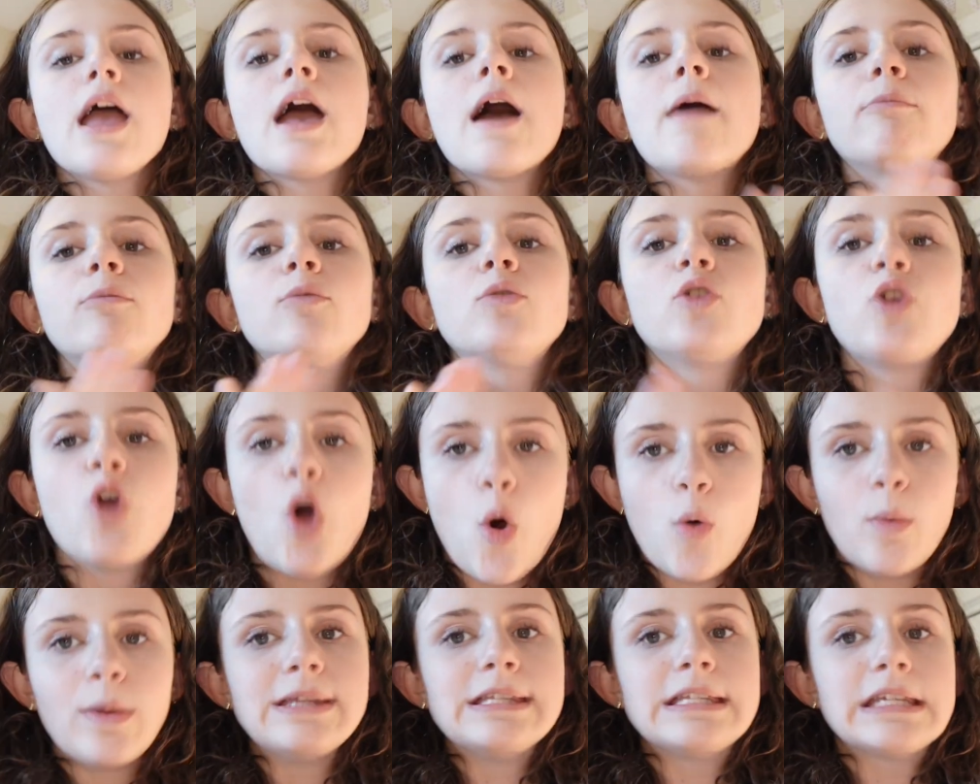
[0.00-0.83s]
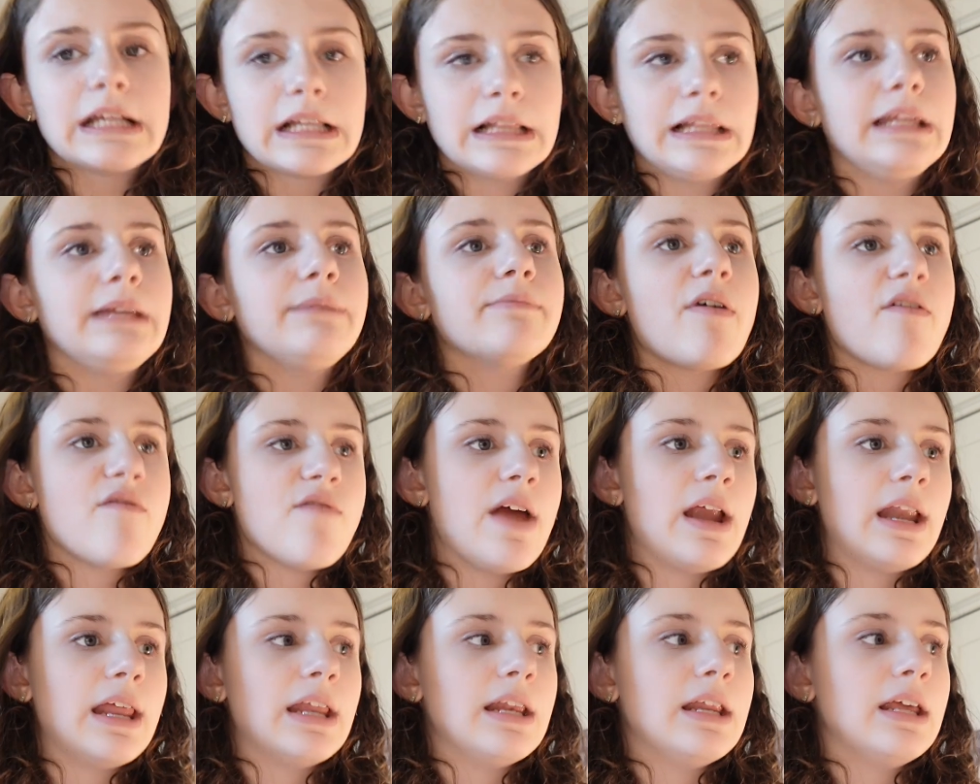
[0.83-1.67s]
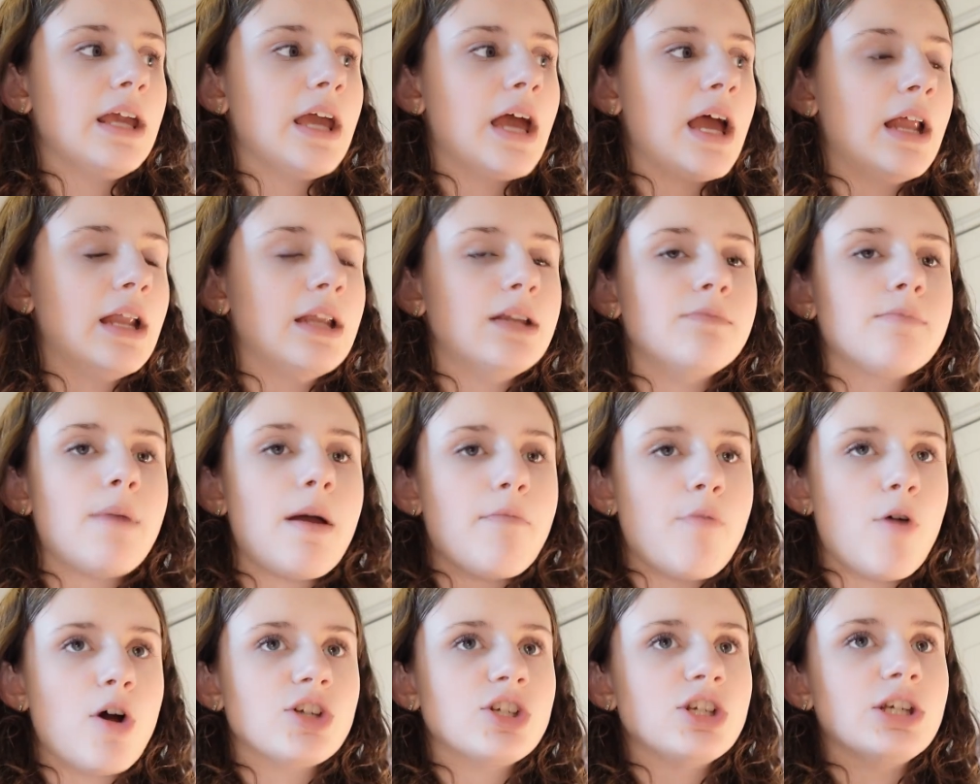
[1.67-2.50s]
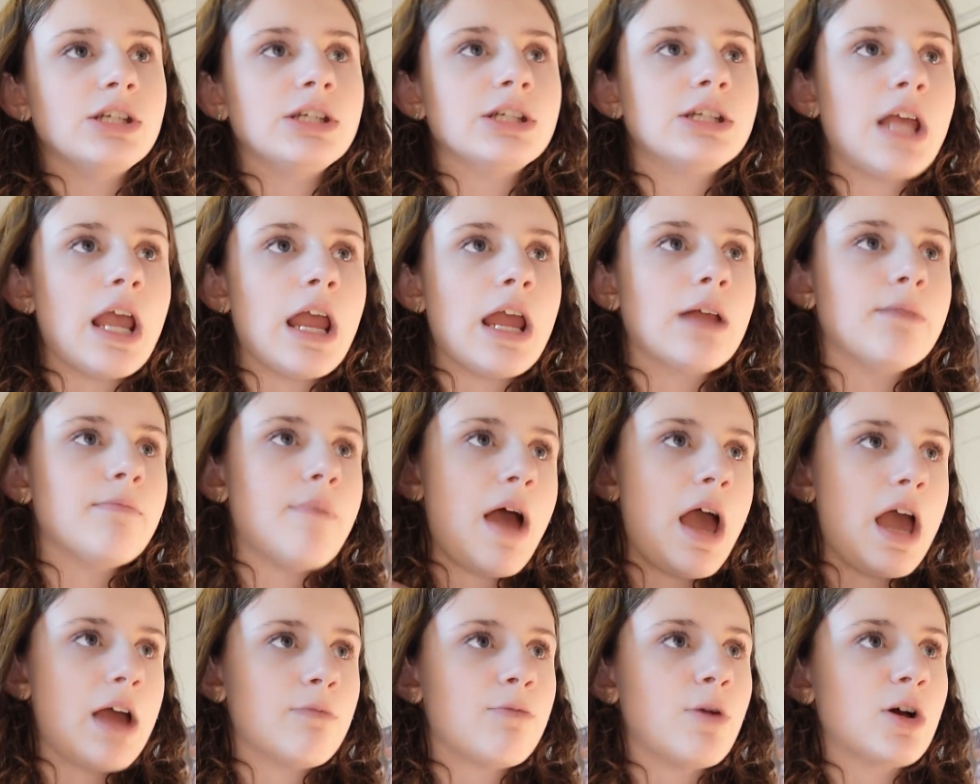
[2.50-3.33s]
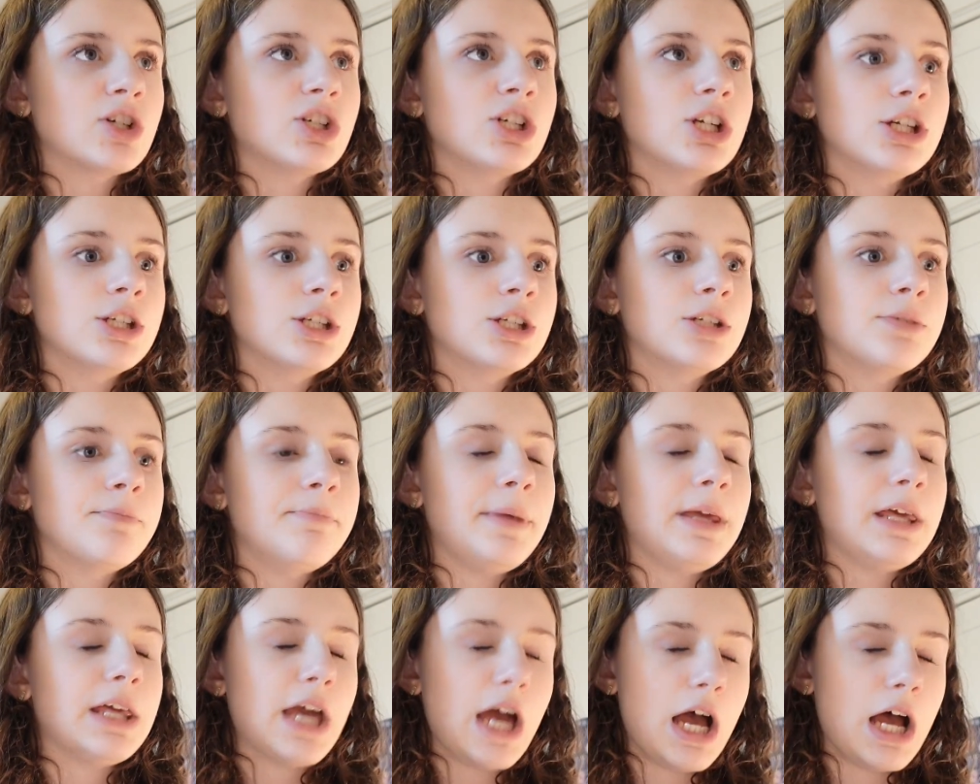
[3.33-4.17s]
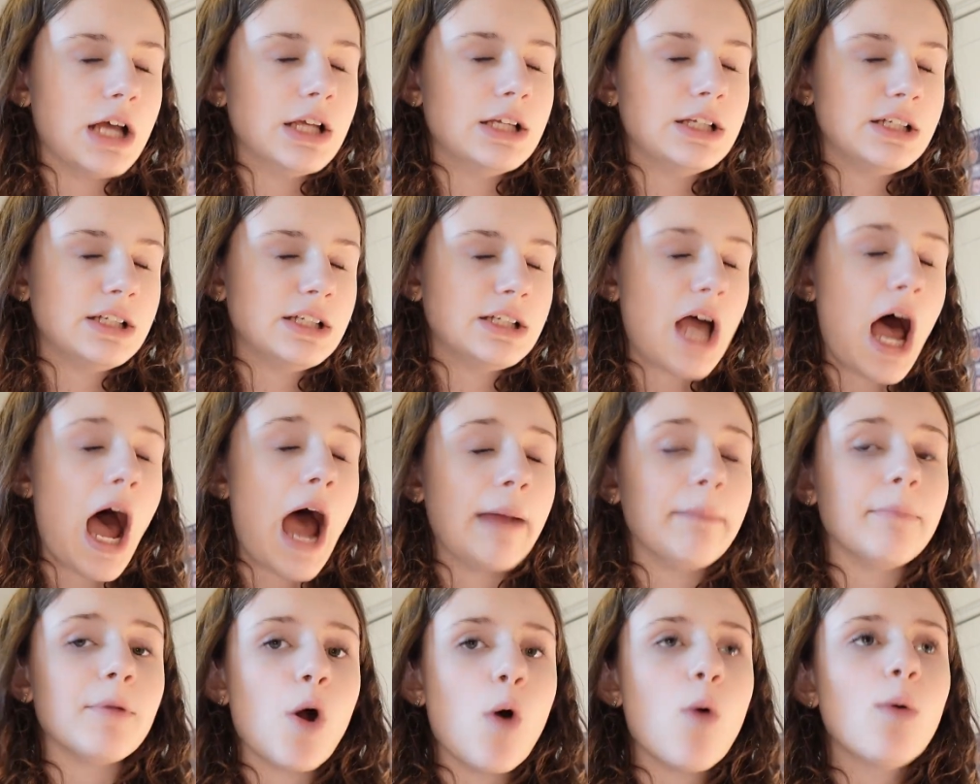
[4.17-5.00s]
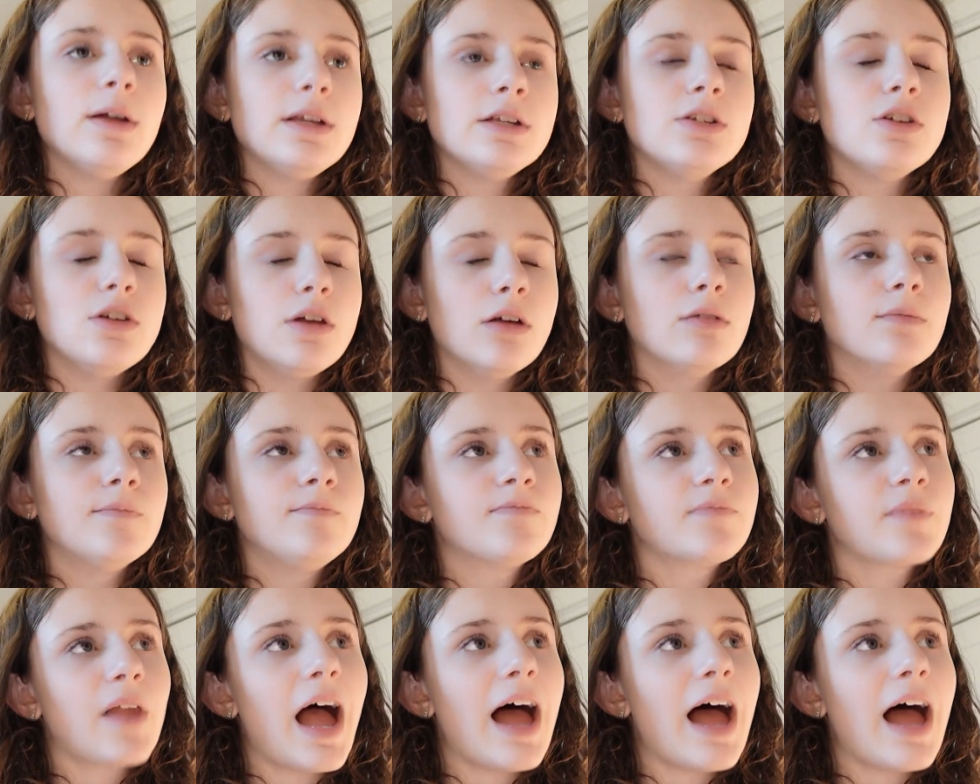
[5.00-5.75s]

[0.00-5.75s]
am going to clean my vanity and my brushes and my hairbrushes because I'm going to.